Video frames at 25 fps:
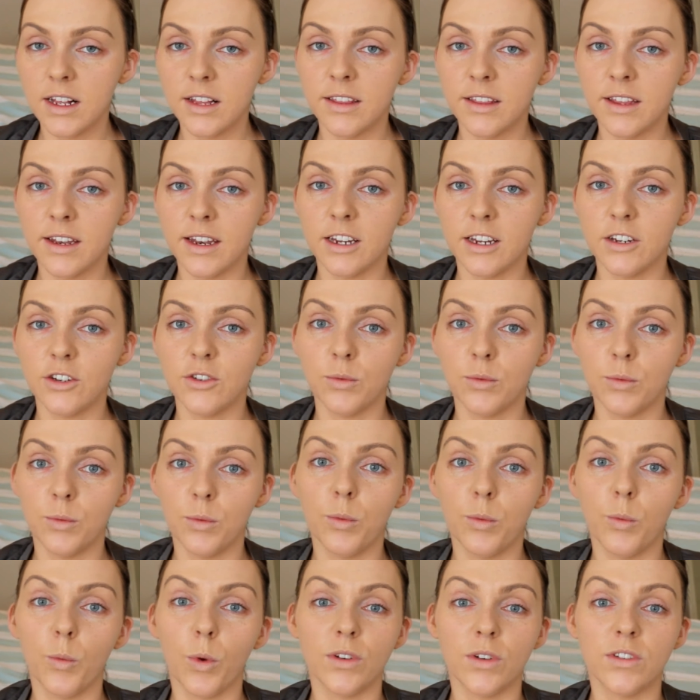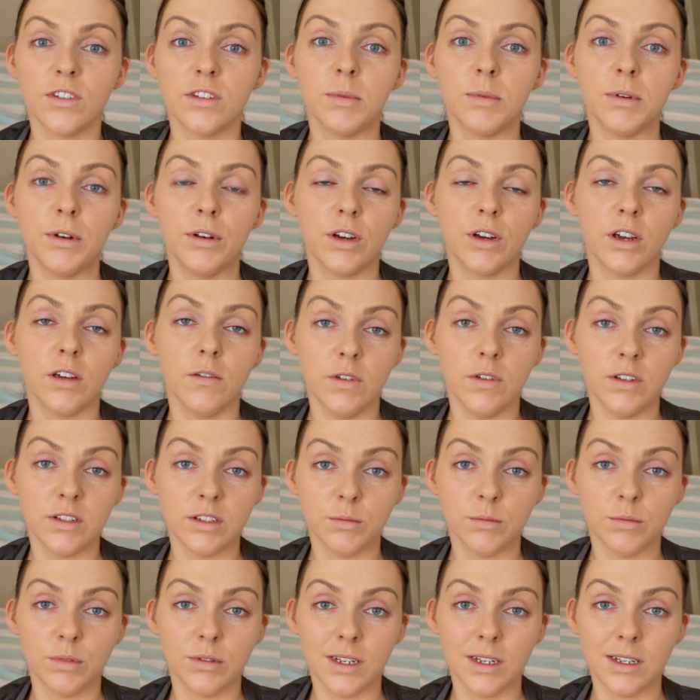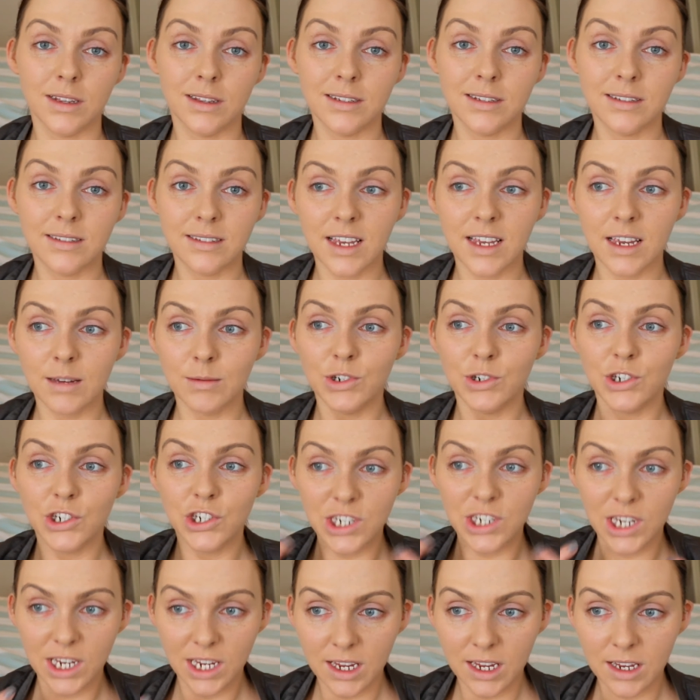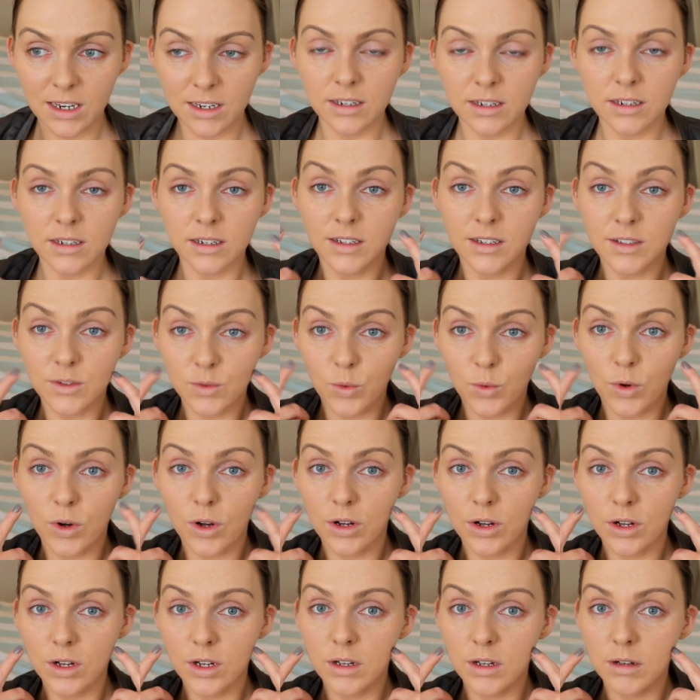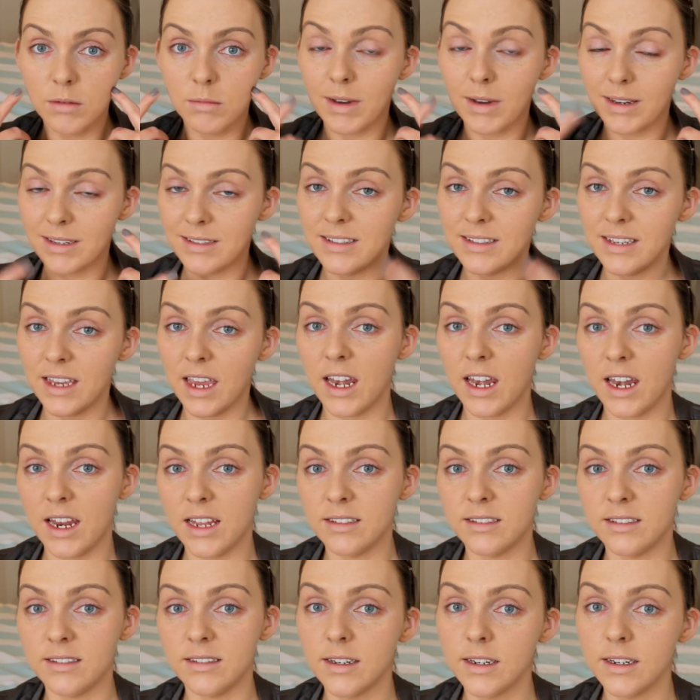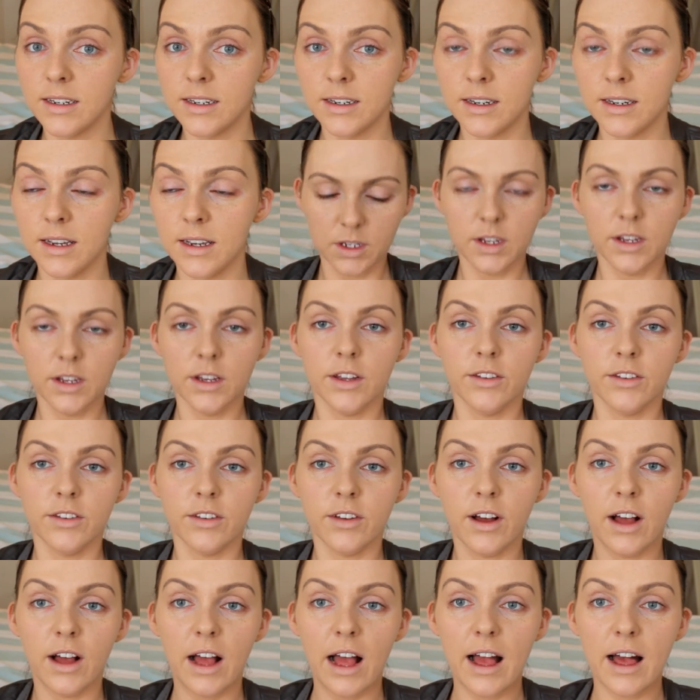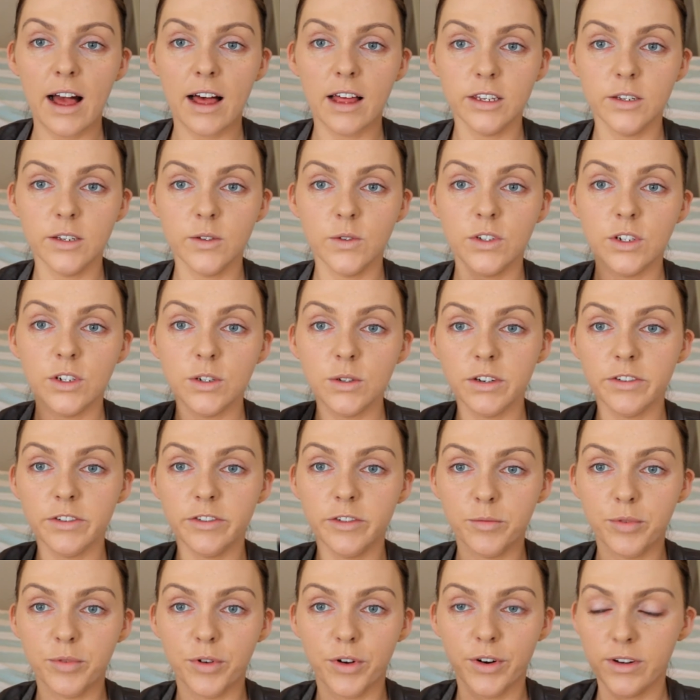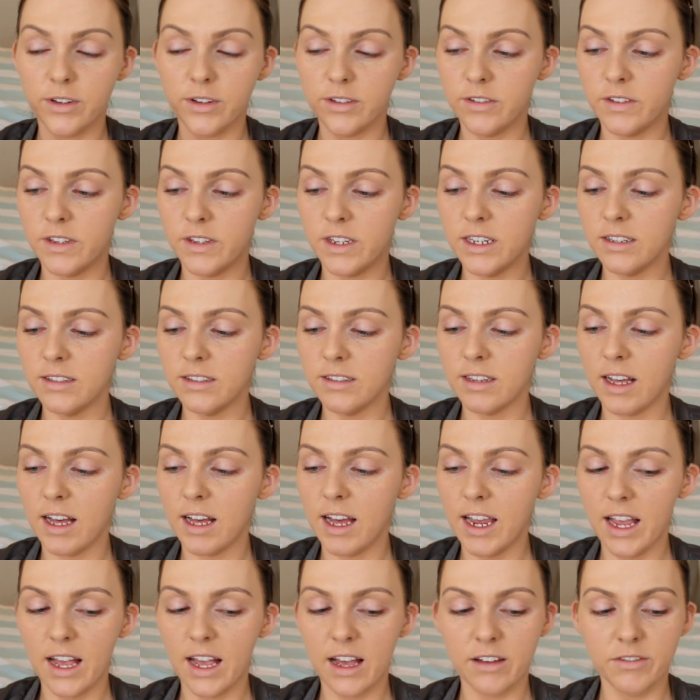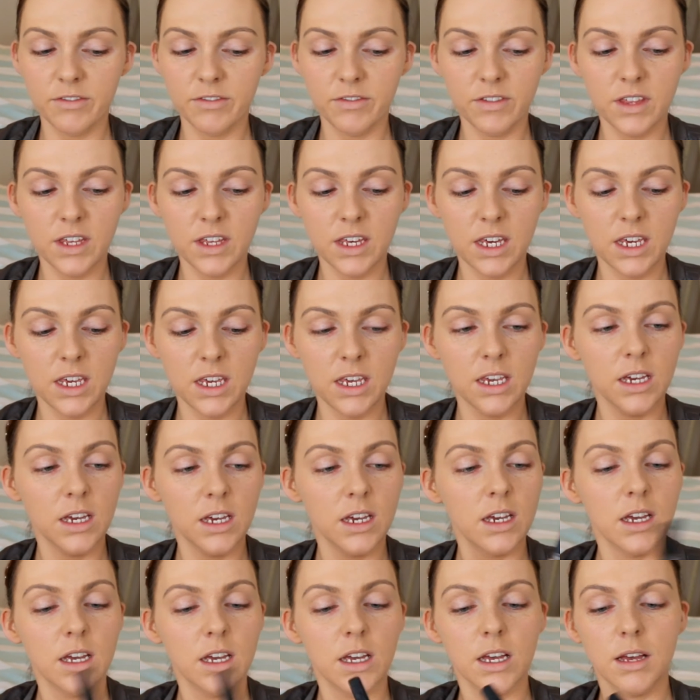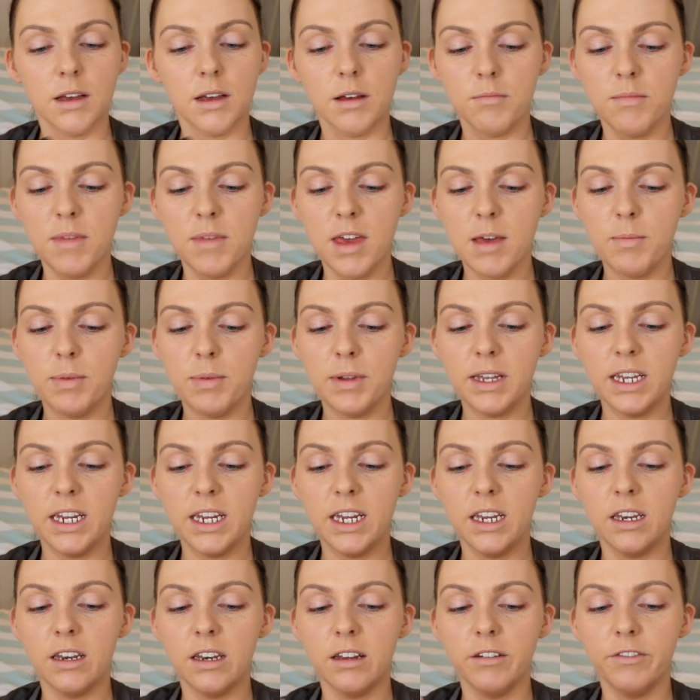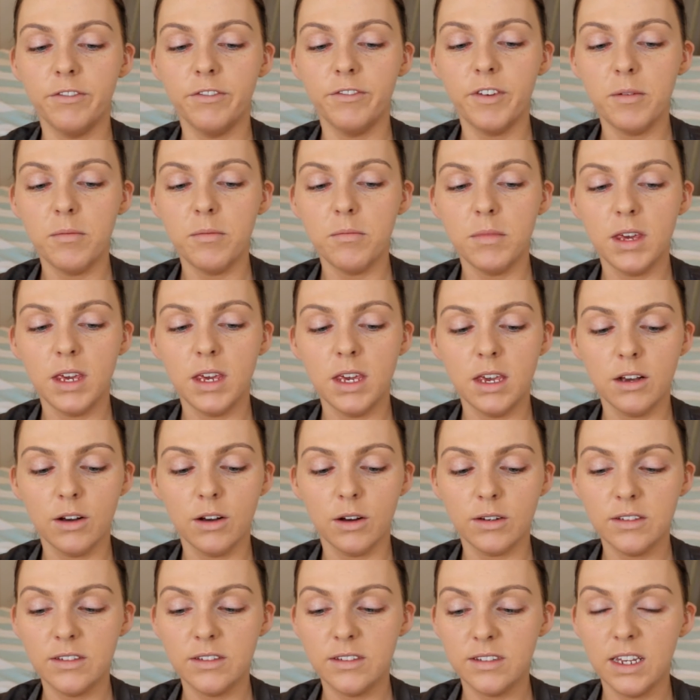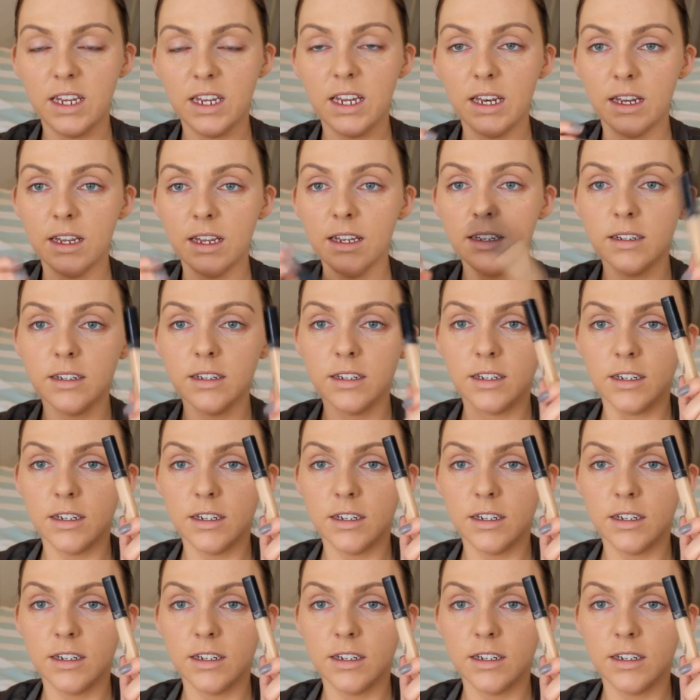then I want to be looking for something the same shade as what my skin is. So I'll use two different products for this. I have the Maybelline Fit Me Concealer,